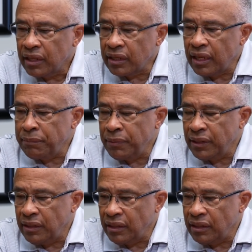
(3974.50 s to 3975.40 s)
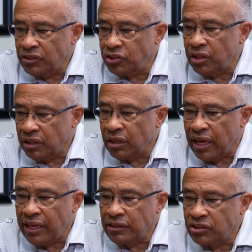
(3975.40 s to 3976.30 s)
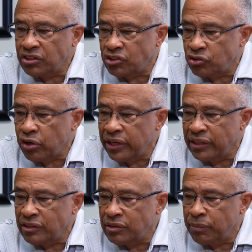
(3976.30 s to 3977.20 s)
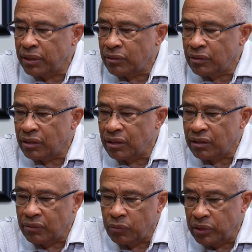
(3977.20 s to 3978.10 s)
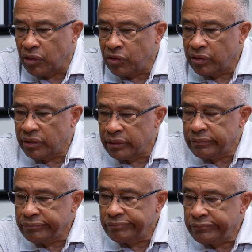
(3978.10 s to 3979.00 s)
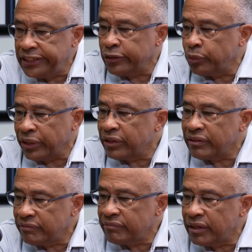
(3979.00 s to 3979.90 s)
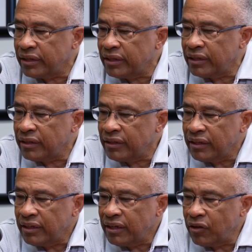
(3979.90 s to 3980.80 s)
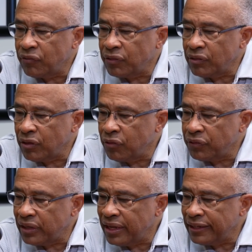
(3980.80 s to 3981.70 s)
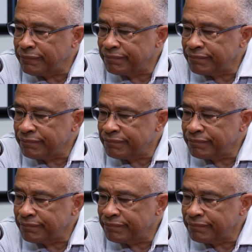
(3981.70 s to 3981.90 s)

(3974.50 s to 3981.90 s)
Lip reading: can be it has its strains, but we learn to deal with it over time.